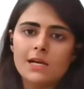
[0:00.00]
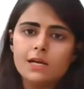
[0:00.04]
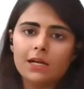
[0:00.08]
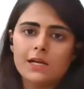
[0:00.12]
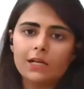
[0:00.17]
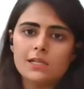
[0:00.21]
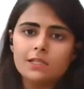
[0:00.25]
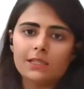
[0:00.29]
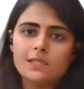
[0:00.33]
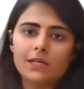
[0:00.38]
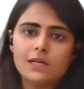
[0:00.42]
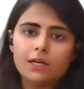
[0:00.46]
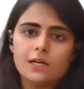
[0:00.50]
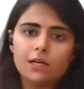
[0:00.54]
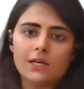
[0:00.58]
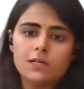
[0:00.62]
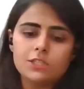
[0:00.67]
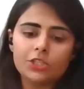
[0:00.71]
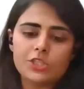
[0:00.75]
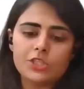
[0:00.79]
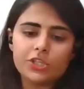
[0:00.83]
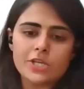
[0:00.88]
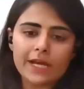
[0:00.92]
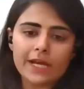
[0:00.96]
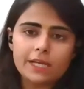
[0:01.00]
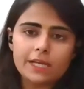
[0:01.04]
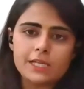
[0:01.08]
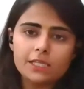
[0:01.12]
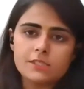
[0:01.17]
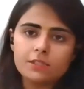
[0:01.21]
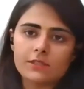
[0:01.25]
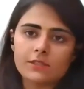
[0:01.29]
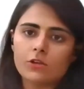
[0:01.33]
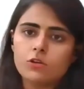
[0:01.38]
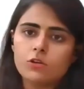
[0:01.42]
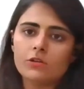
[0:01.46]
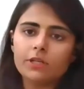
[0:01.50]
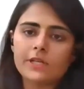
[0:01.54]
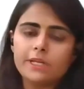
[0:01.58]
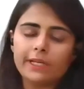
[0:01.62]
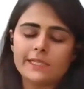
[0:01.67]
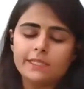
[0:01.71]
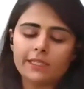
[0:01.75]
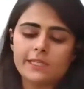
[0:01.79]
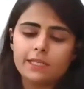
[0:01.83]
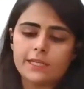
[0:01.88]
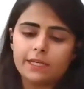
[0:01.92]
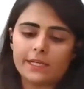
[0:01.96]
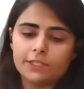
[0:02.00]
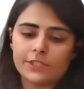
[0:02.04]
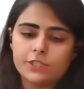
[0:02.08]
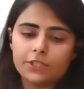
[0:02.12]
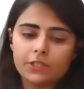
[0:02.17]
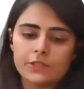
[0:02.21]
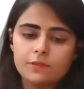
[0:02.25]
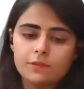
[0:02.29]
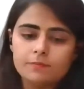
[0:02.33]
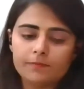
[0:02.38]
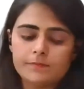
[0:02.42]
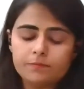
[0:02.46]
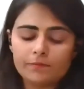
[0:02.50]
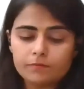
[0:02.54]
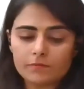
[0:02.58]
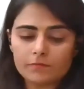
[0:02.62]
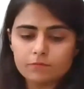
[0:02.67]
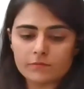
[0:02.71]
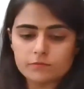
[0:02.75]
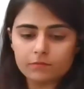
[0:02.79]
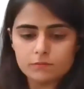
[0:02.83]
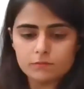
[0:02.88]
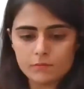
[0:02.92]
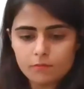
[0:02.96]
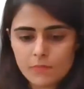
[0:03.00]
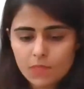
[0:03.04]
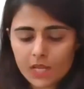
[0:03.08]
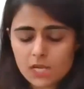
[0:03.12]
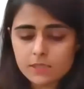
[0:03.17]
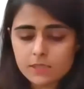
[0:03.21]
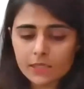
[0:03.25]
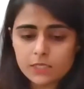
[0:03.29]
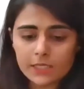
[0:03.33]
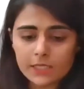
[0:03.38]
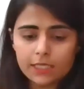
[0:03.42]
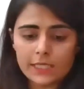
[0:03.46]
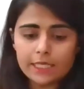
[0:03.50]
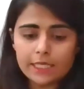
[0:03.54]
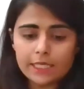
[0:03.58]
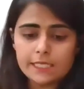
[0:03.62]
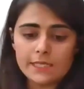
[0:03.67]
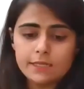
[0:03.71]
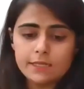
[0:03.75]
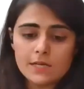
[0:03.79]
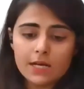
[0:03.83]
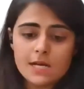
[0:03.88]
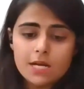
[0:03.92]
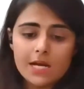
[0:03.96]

the check is not encashed. Thirdly,